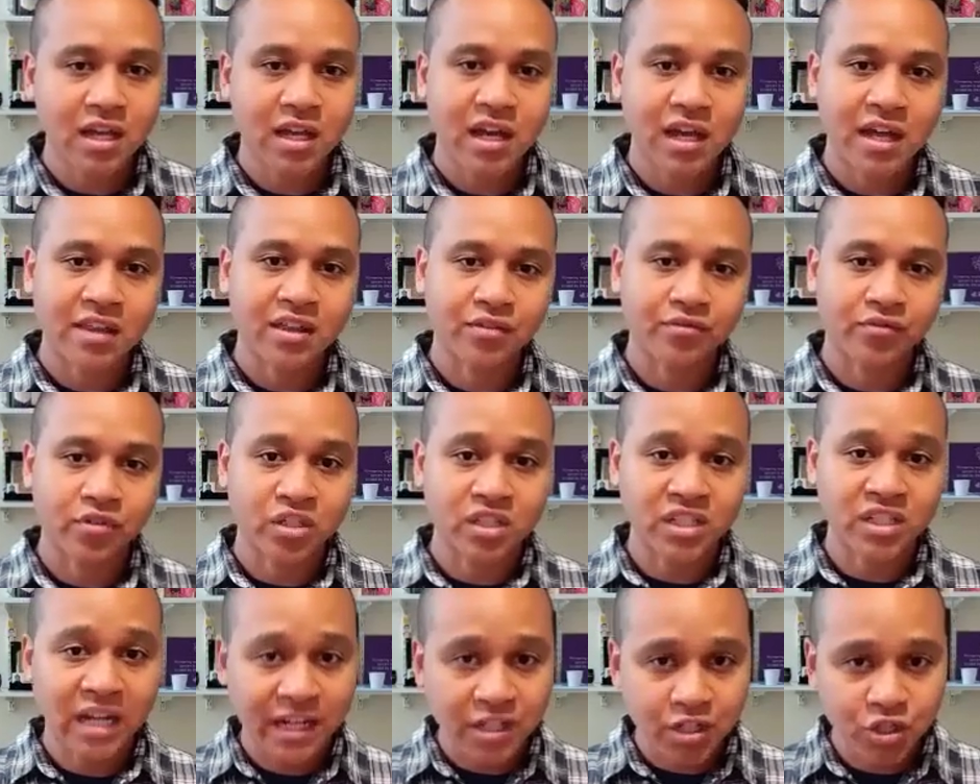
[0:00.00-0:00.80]
And then for
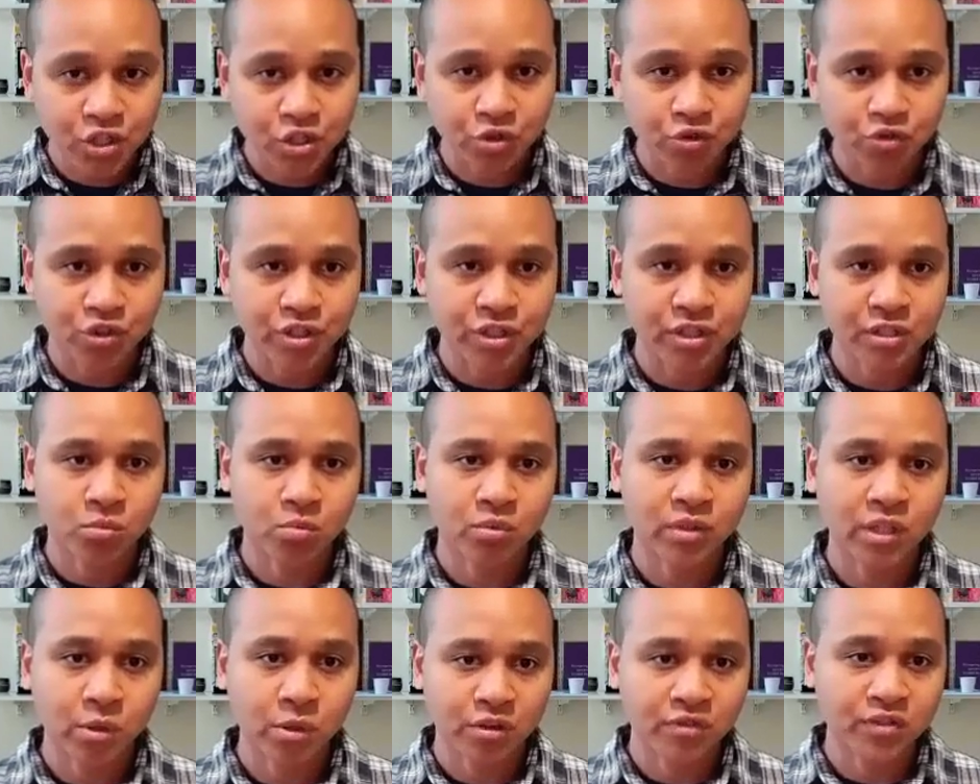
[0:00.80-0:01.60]
10 children,
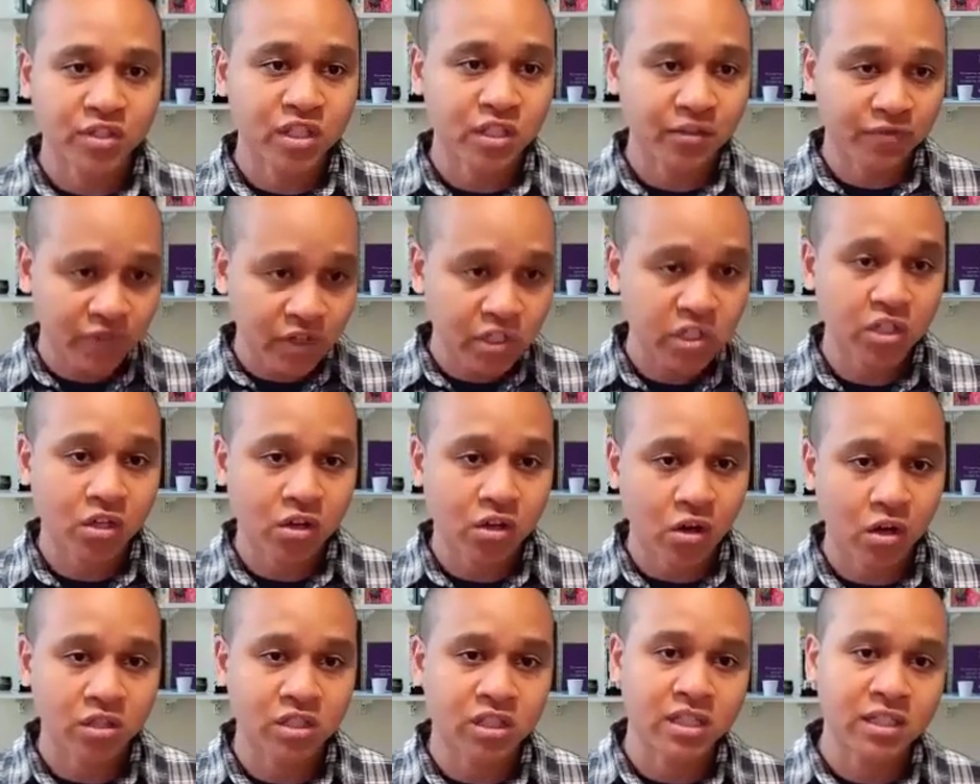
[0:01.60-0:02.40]
there were sufficient
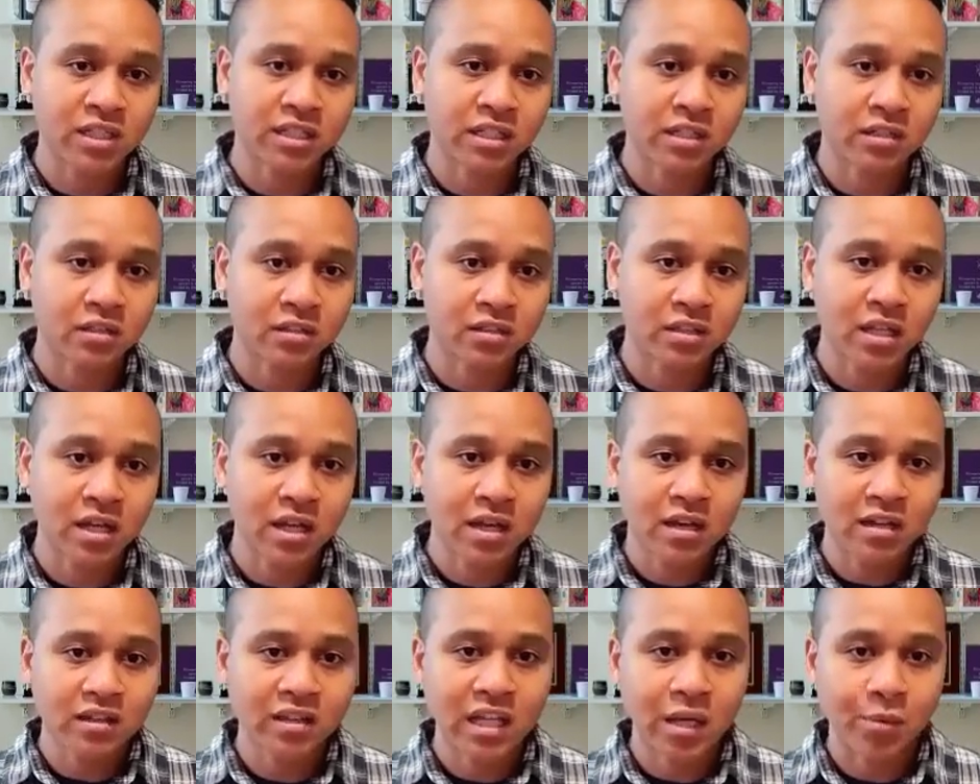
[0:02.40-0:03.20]
CAR-T cells
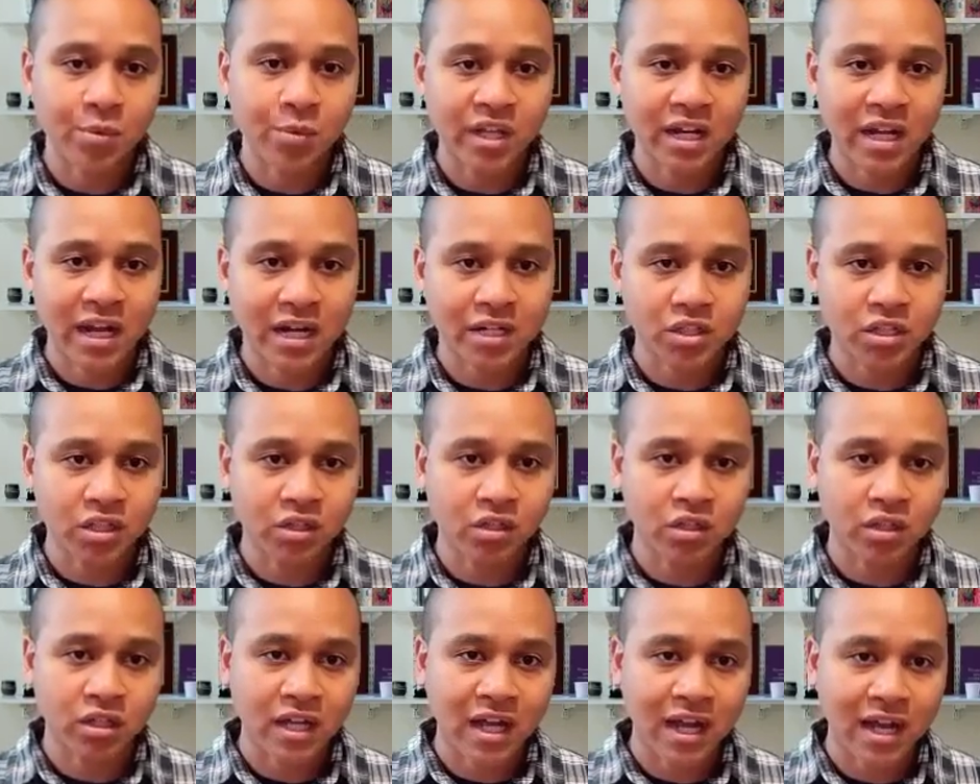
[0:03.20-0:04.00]
that we could actually
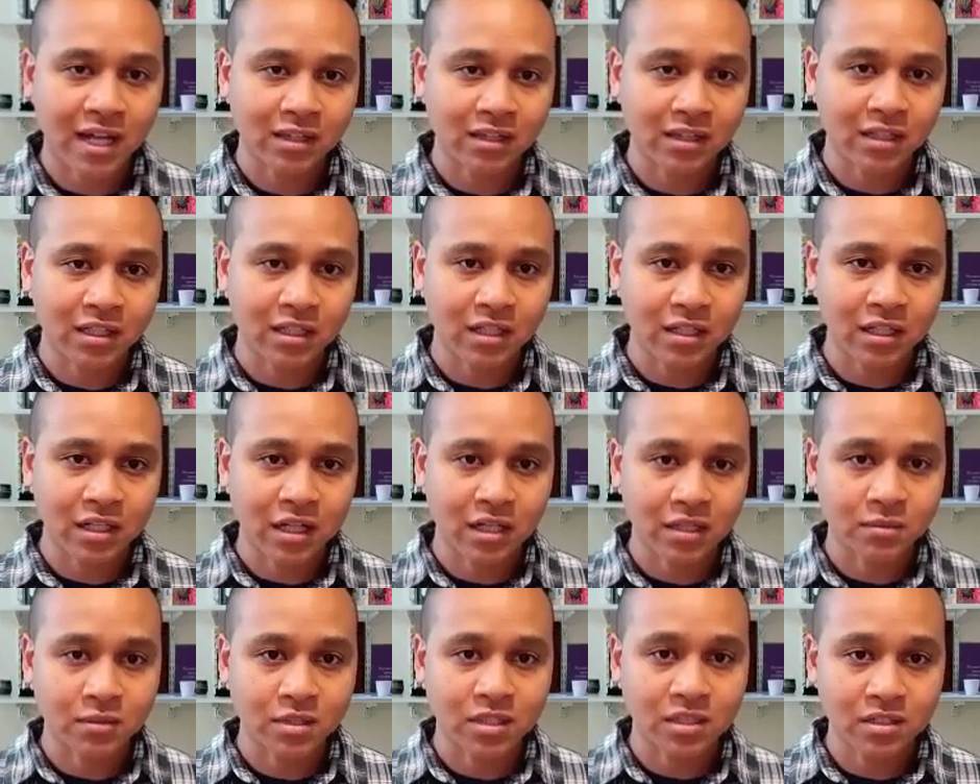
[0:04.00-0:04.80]
look at the
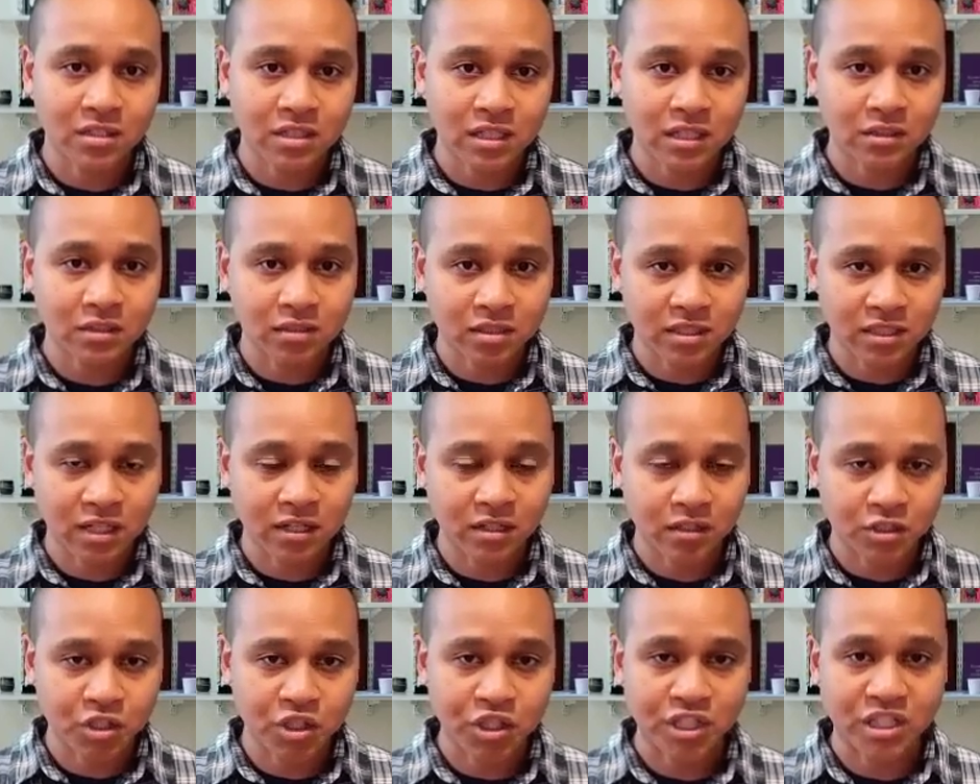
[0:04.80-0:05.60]

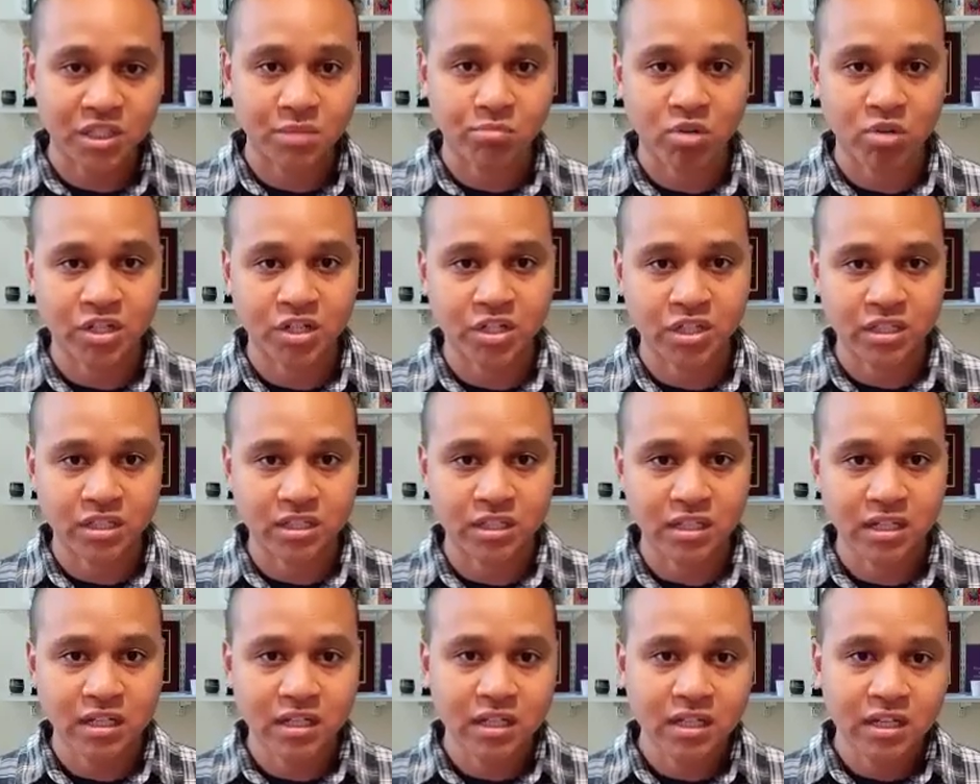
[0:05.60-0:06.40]
single-cell gene expression.